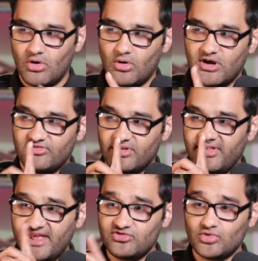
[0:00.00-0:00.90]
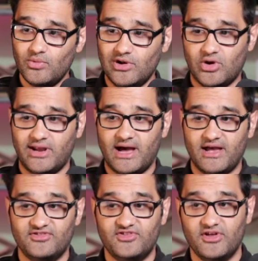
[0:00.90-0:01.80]
Okay, so the next one we're looking
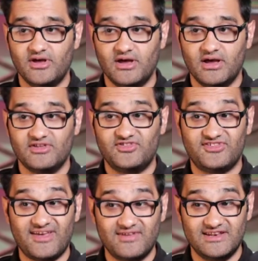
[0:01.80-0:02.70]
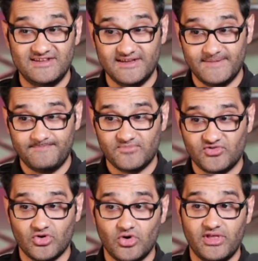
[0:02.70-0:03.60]
at is the 7D.
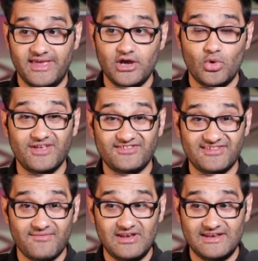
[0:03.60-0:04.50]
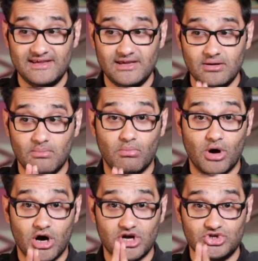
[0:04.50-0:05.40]
So the EOS 7D
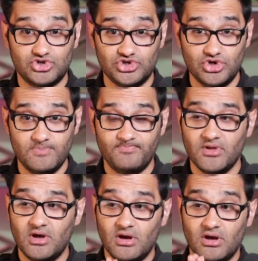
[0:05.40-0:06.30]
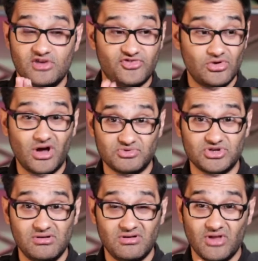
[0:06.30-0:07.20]
Mark II is a good
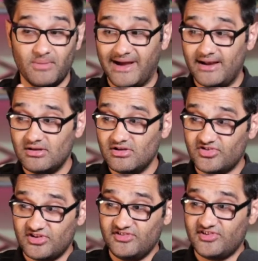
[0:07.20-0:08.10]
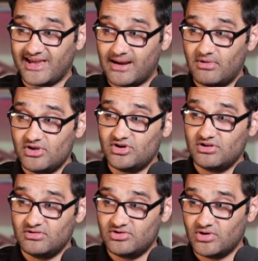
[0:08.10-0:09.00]
option. Not bad. It's a decent camera. You
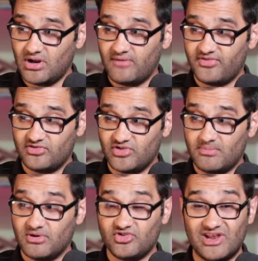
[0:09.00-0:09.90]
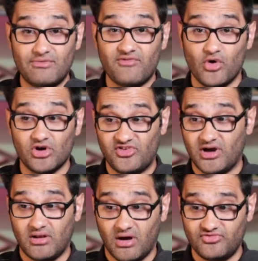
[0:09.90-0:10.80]
can do a lot of things with it. But today we're
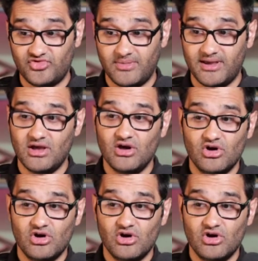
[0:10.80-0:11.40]
focusing on live streaming.